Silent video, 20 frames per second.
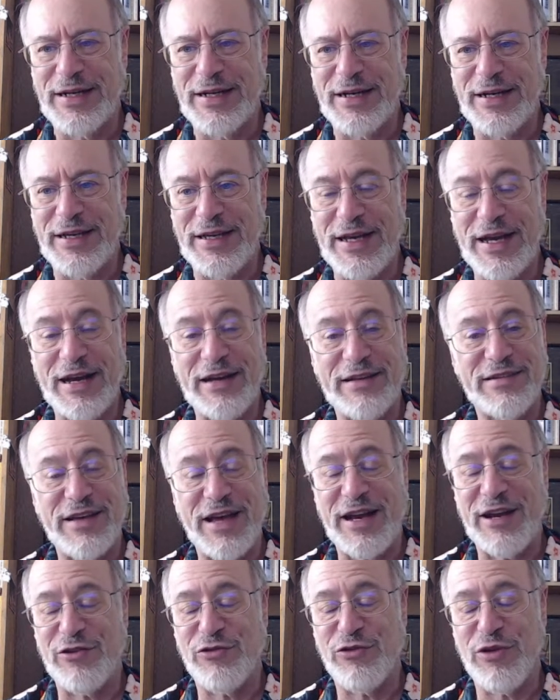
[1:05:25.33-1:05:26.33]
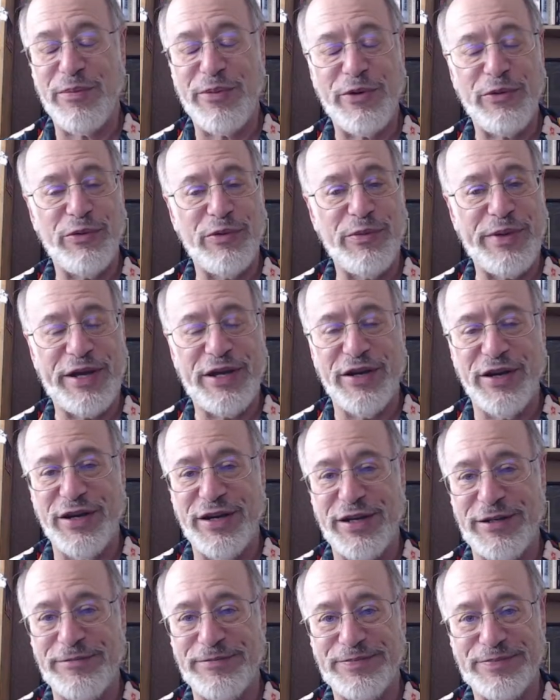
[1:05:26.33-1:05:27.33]
Yeah, Sightings Reboot would be
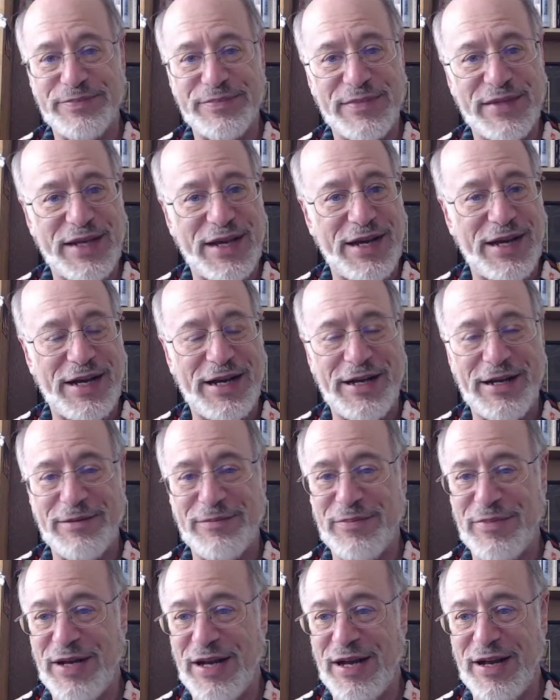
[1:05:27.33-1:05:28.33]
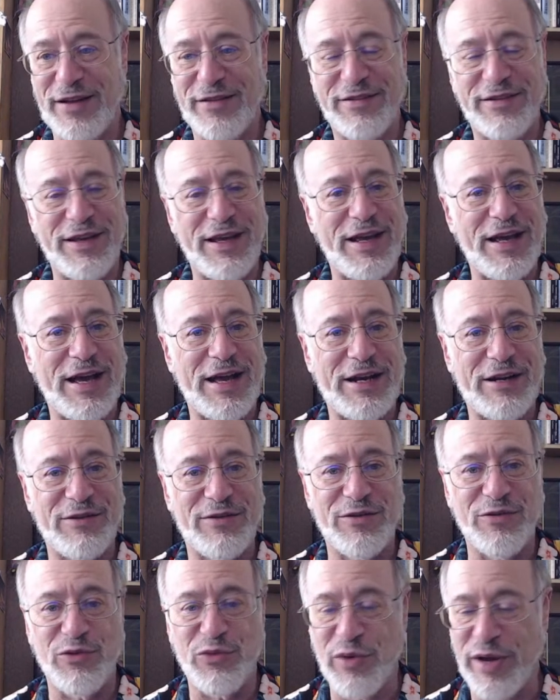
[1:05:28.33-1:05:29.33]
good. Honestly, I had a
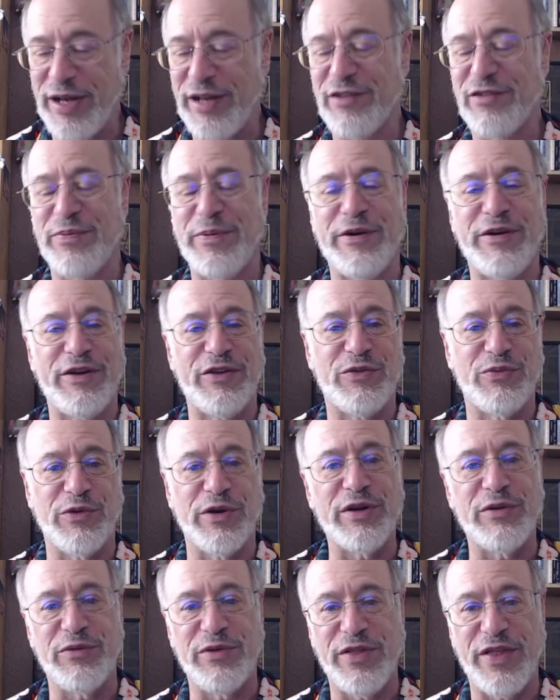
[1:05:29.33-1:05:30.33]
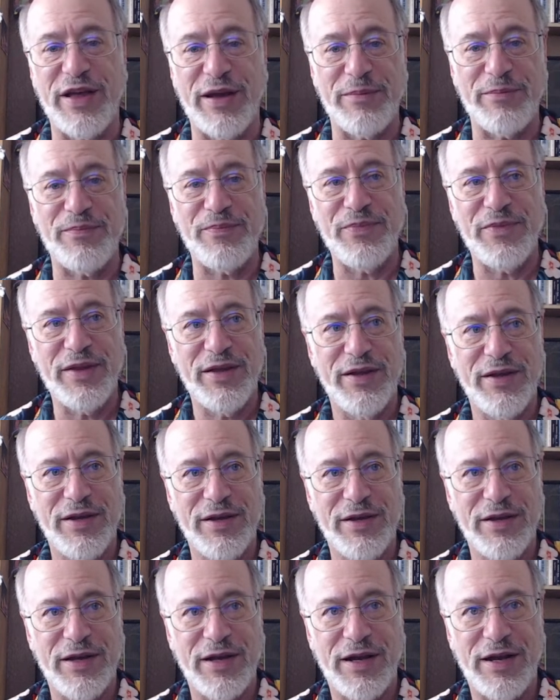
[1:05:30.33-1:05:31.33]
great experience working with them.
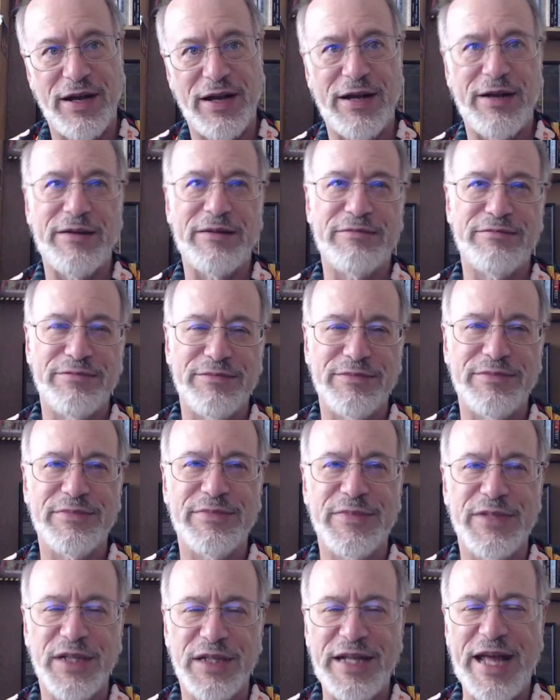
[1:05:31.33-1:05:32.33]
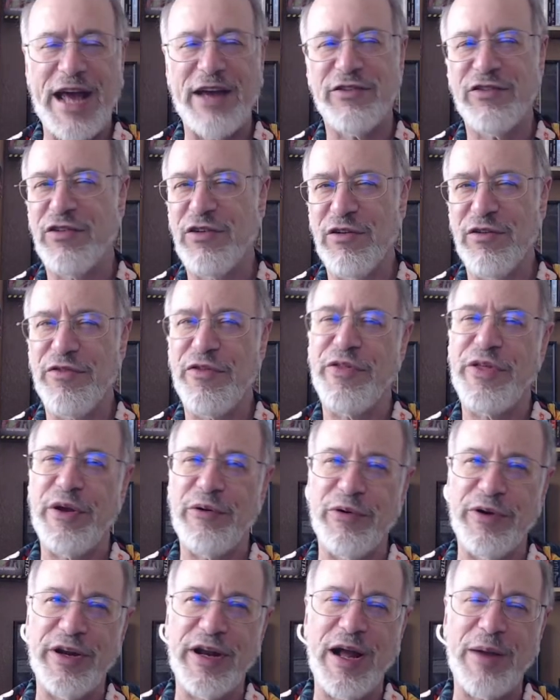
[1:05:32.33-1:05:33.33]
The last year that they
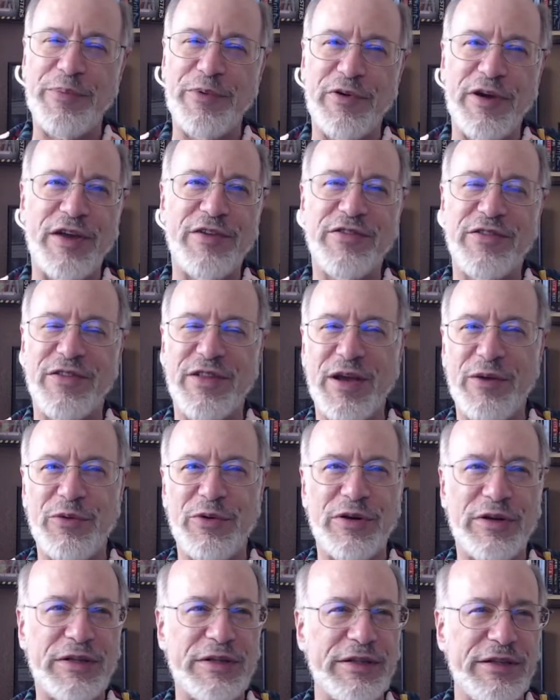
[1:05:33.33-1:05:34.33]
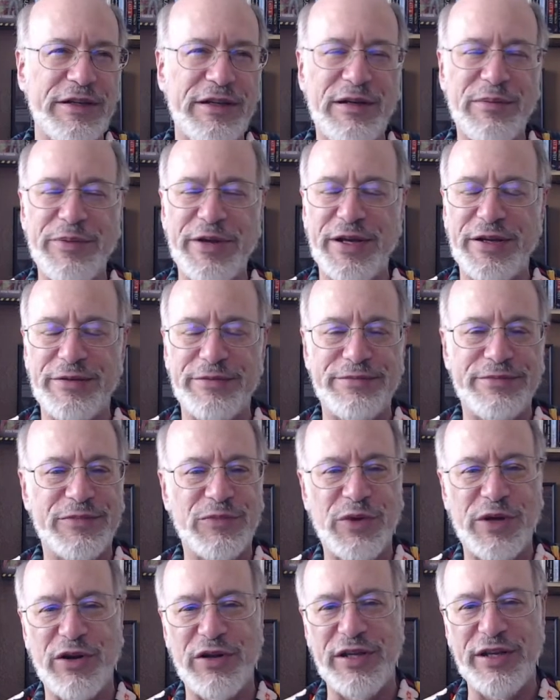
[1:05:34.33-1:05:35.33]
were in operation, they were
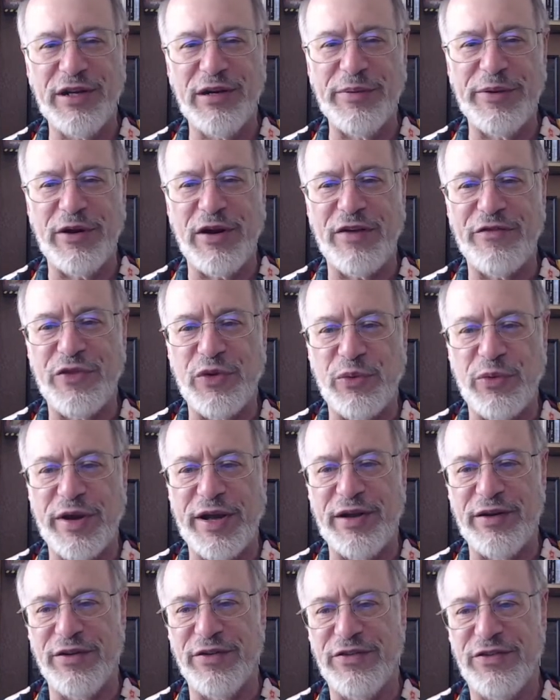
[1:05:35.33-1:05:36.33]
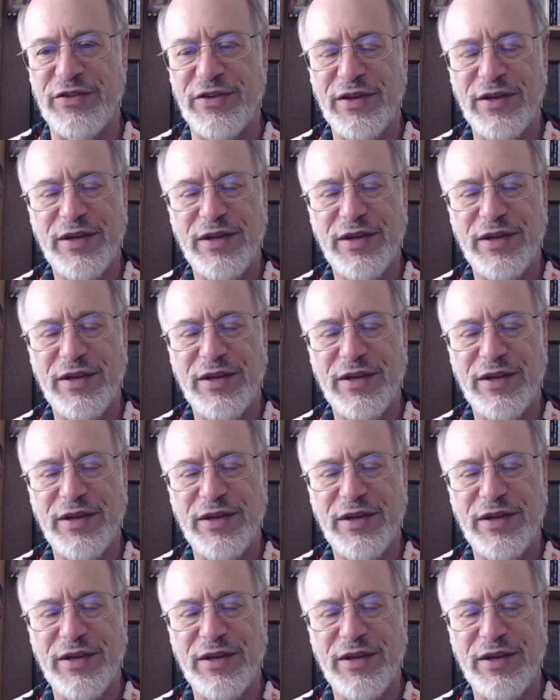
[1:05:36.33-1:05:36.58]
went a little bit off the rails.